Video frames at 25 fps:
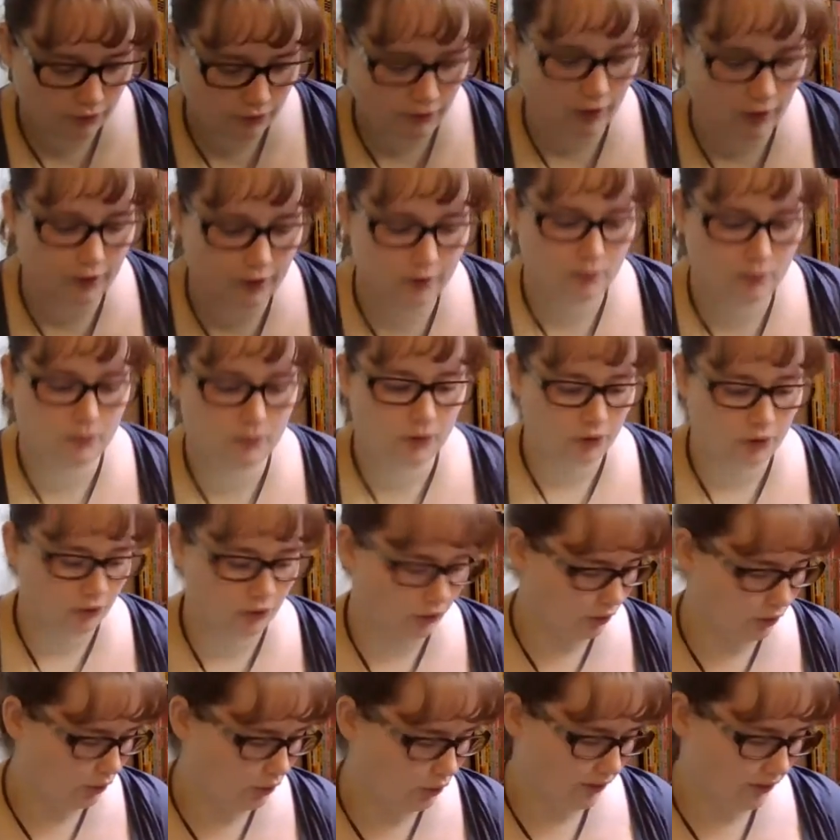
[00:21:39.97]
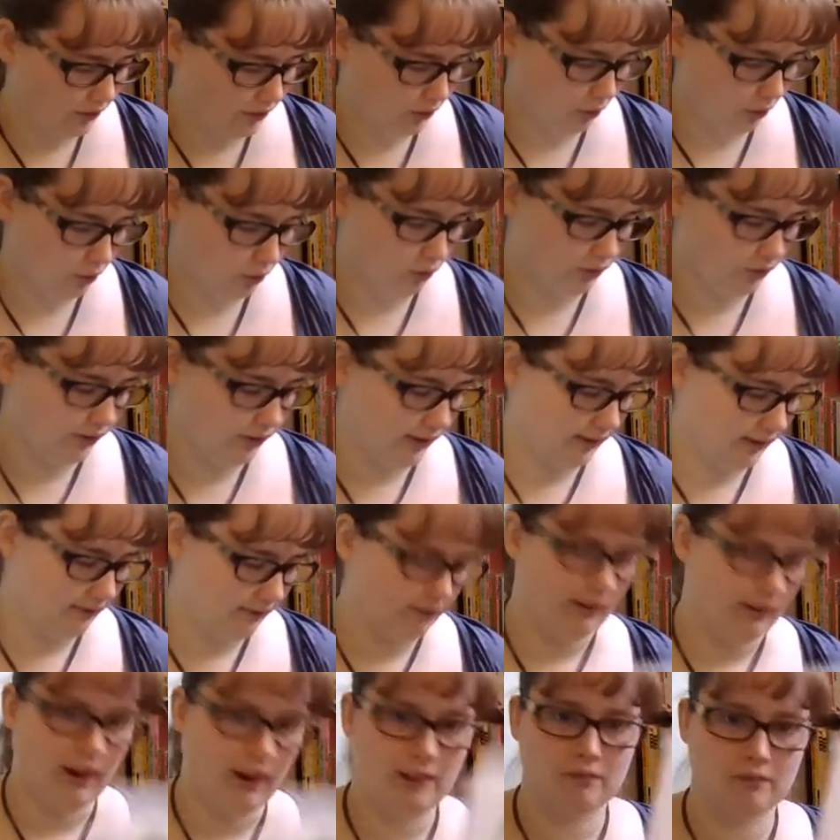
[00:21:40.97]
volumes, so this totals like
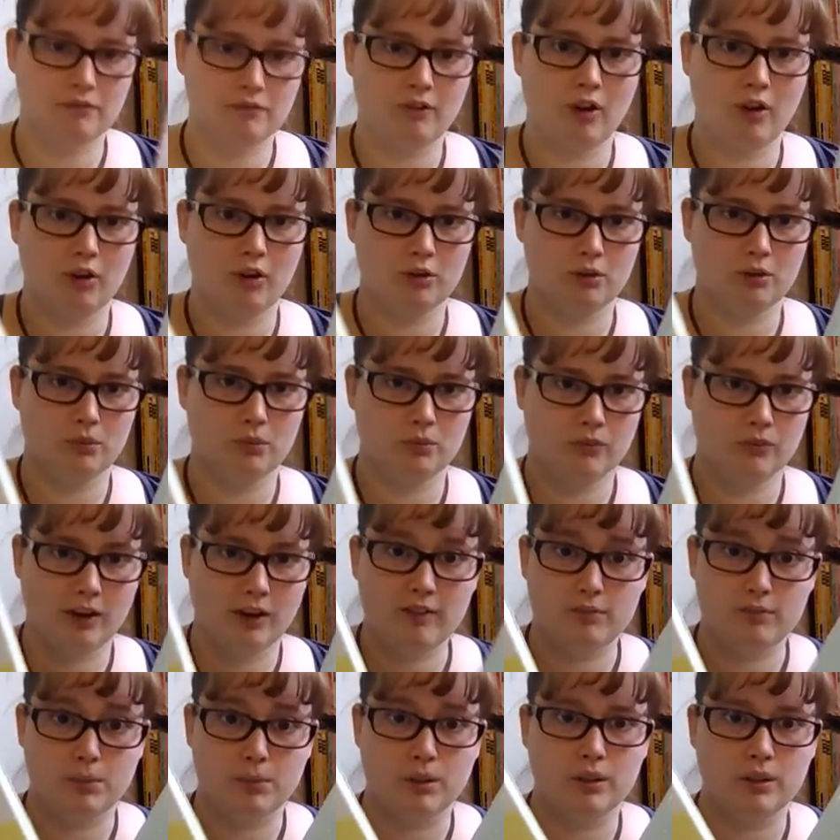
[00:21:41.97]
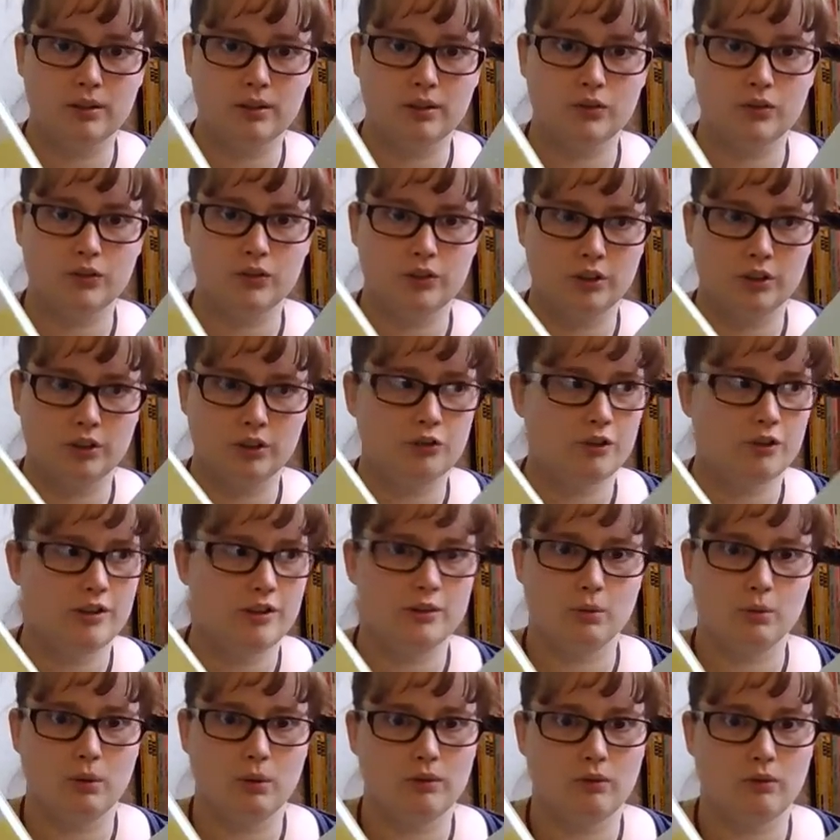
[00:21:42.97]
5 books just for
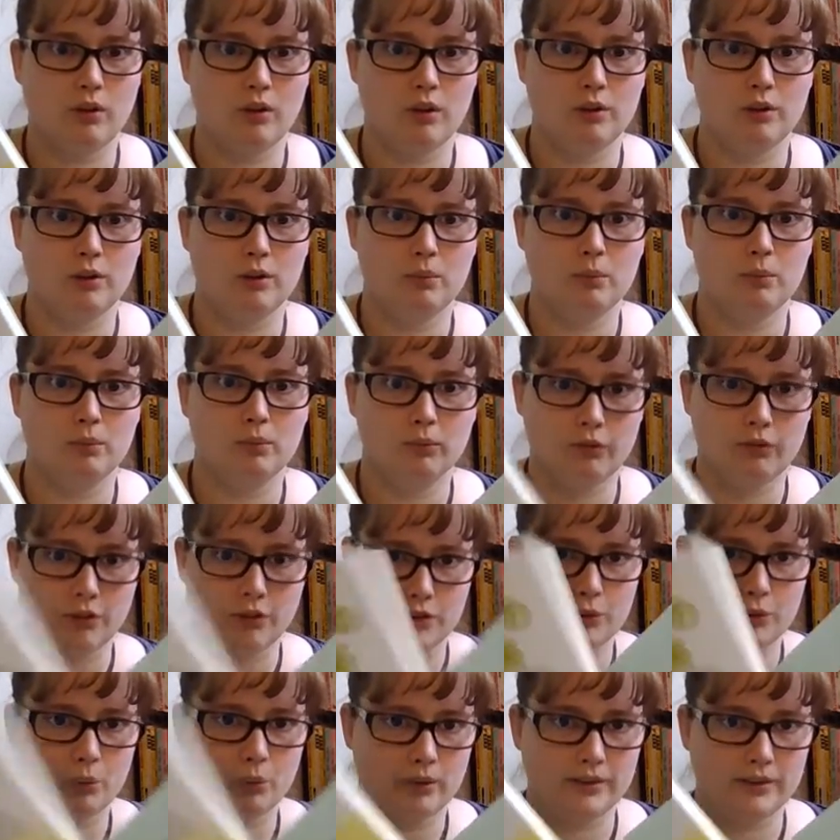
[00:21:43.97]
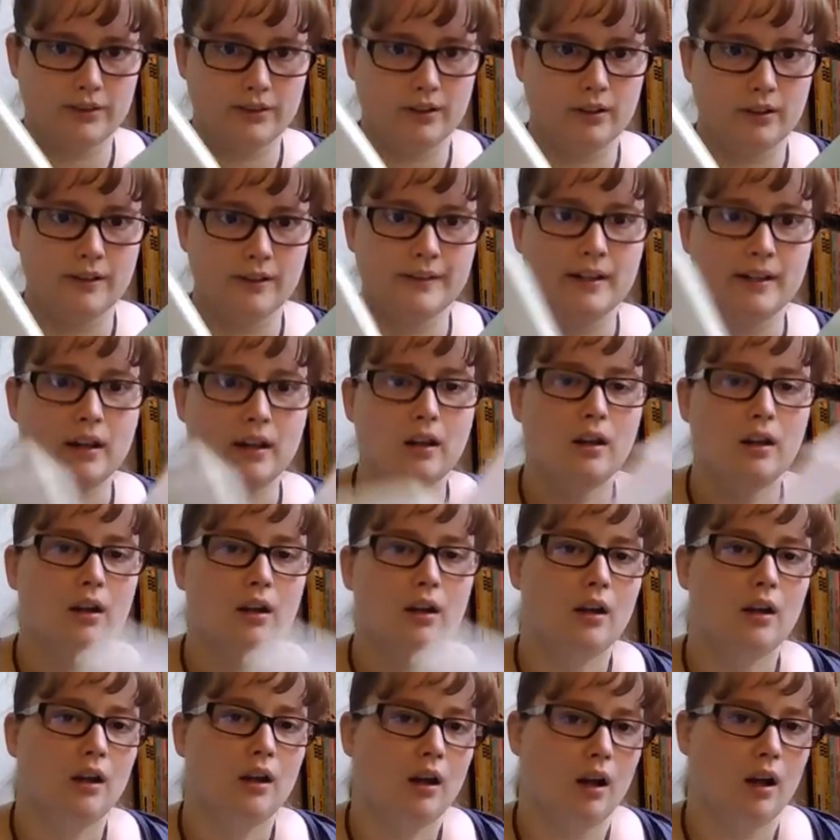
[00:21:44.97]
this one volume, for this one series.
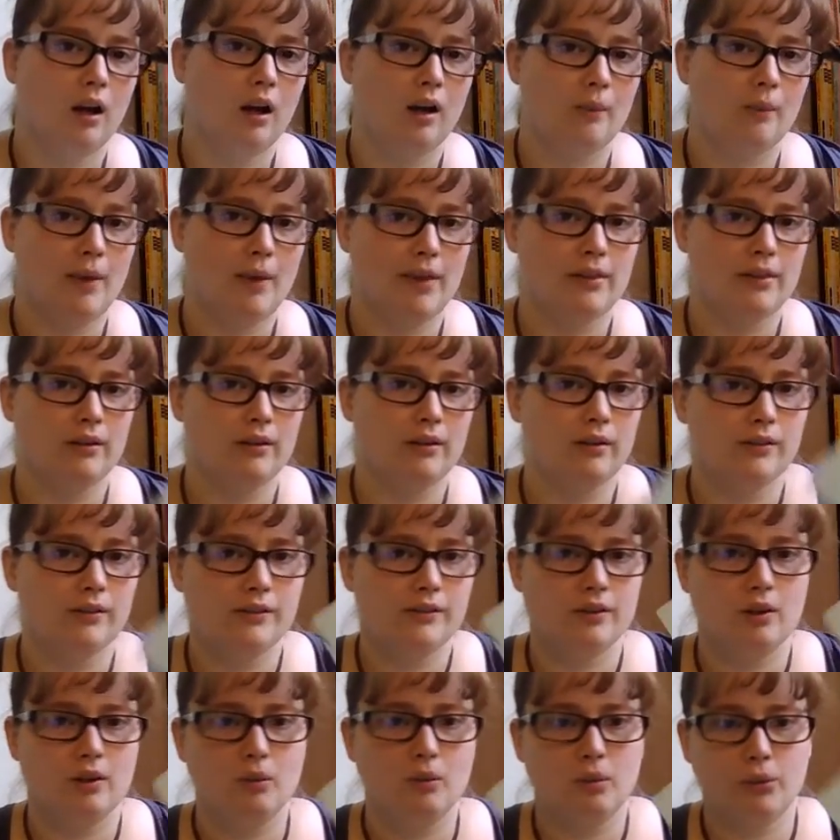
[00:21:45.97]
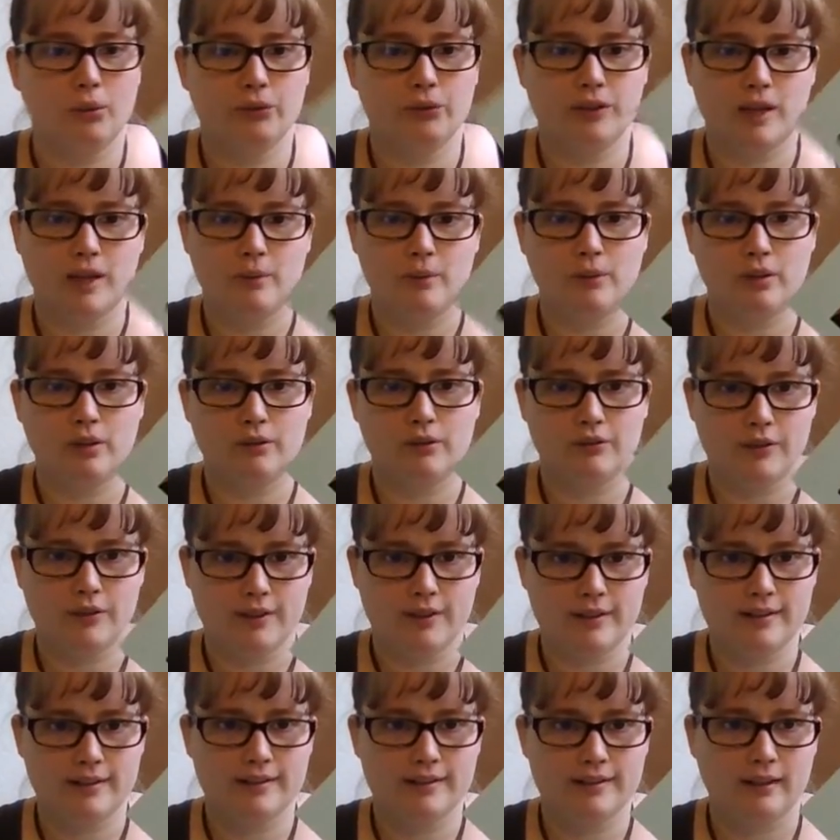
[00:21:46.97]
And there is no Mondai book for
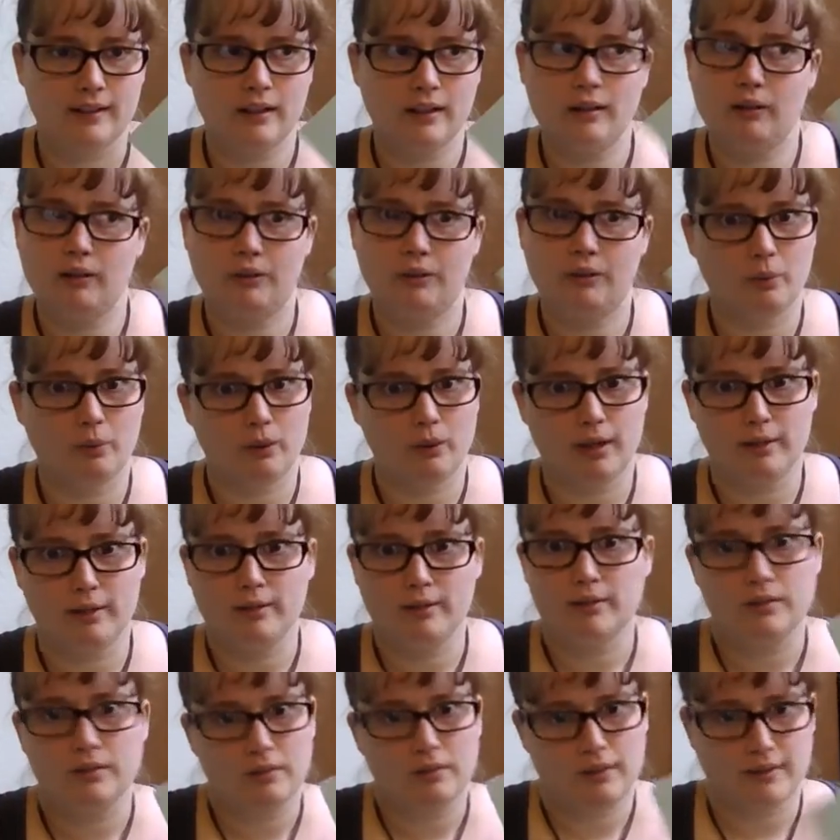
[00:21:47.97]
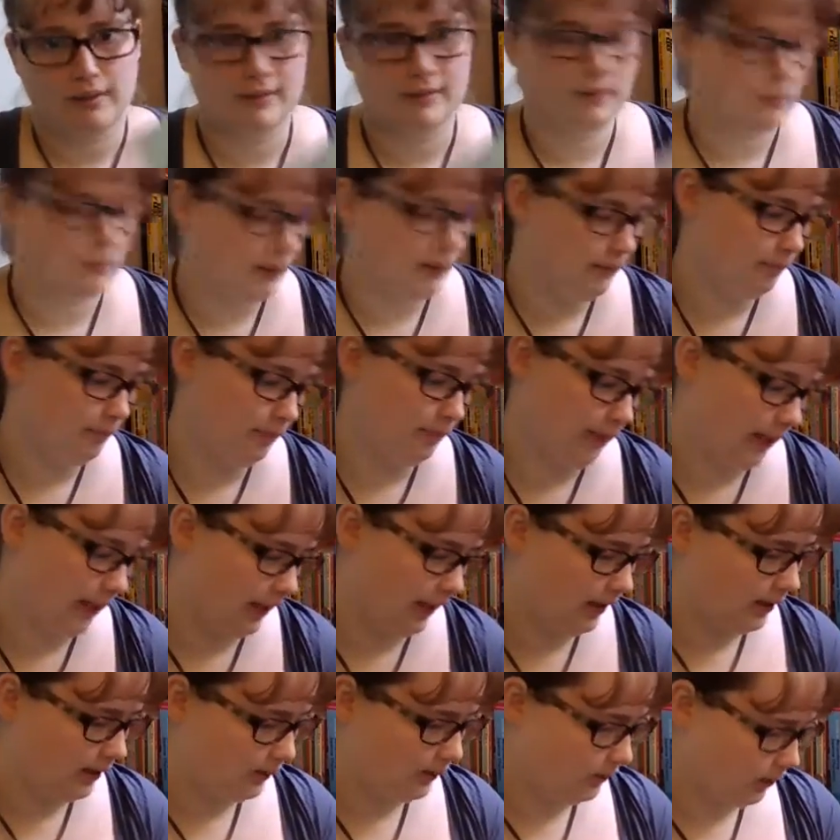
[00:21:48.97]
this. I don't know why. Don't ask me.
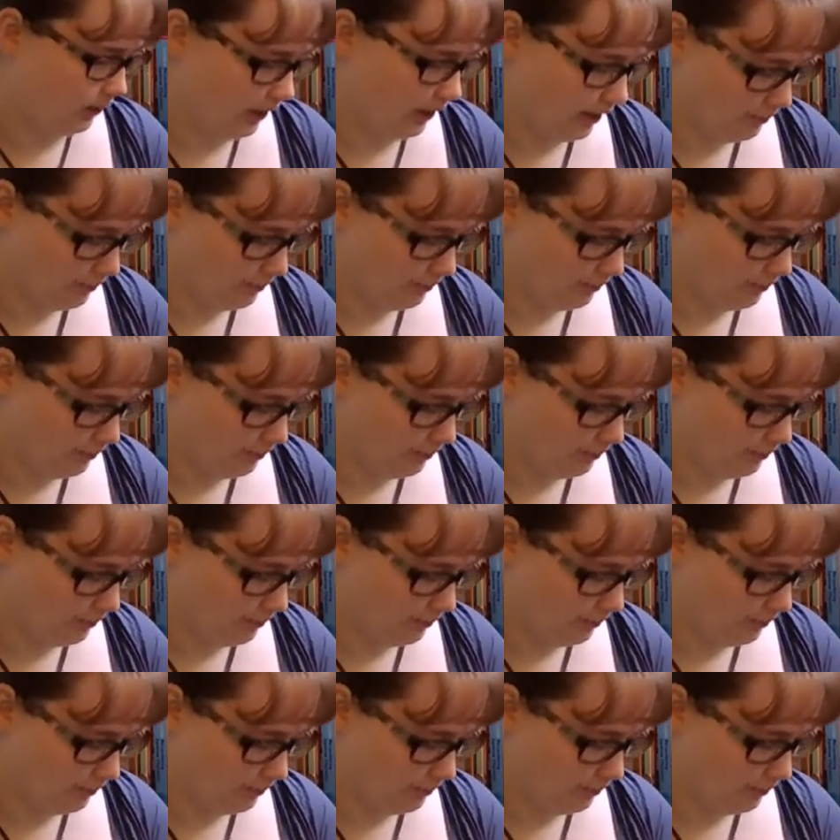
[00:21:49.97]
Can't answer